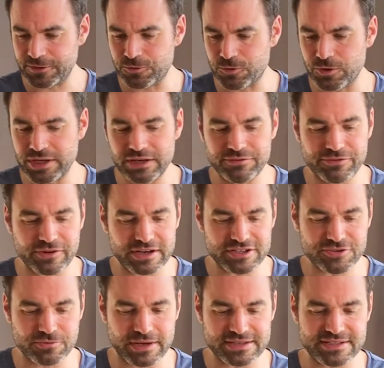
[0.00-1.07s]
Green
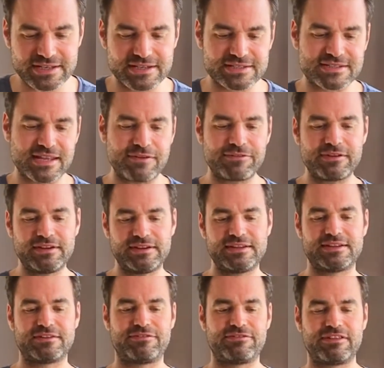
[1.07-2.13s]
fresh resin is
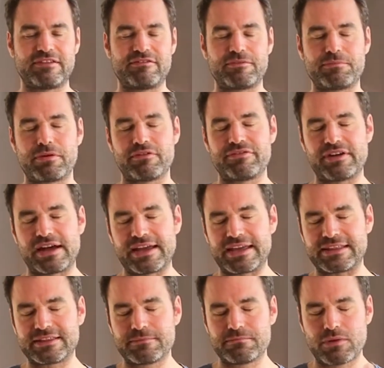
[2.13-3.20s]
definitely the flavor profile I
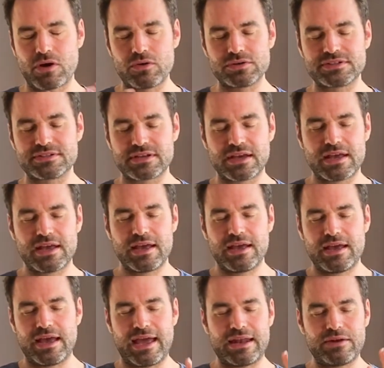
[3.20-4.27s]
get the most.
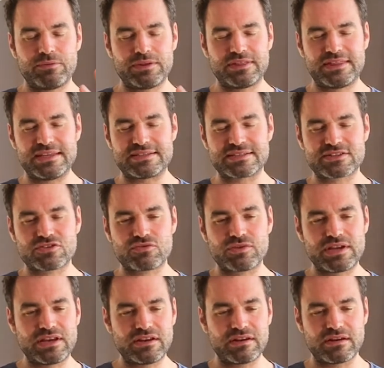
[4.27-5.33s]
And with this
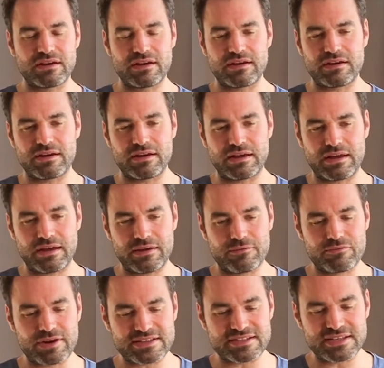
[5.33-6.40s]
green
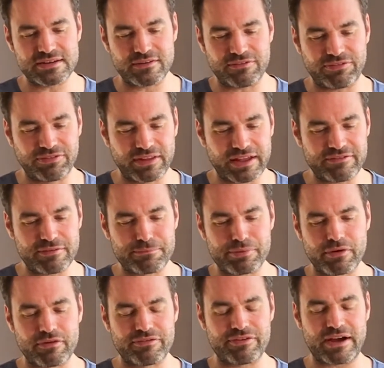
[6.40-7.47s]
resin flavor
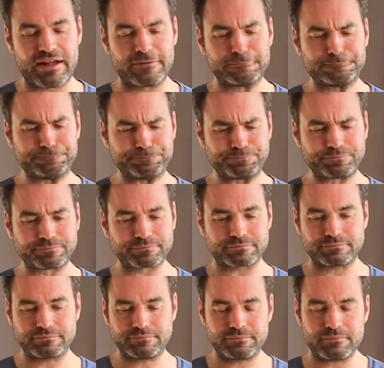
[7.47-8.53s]
profile,
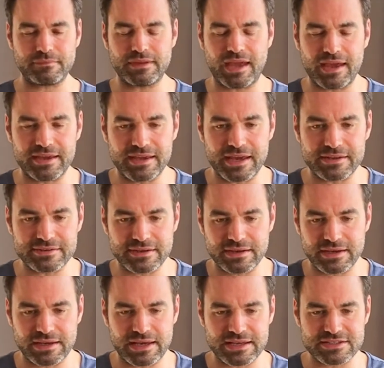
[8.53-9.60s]
I get
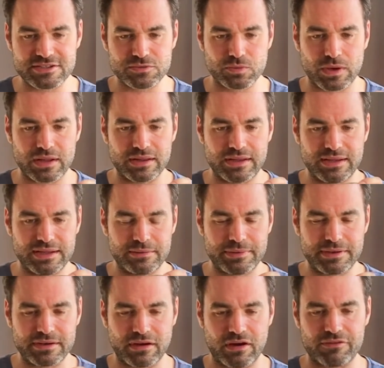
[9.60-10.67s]
as well a little
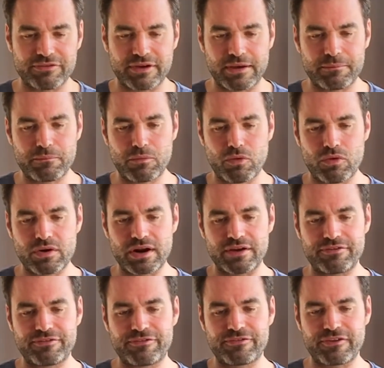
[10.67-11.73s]
bit of a
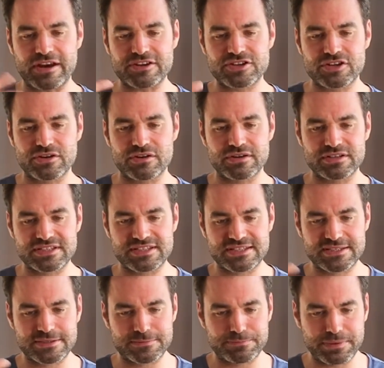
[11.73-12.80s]
fresher
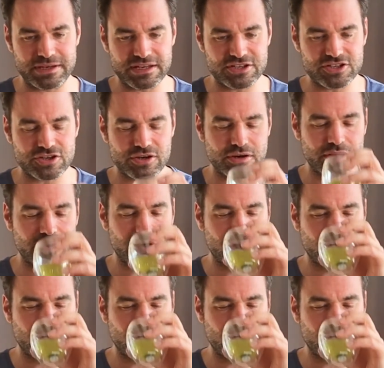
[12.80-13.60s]
spinacher.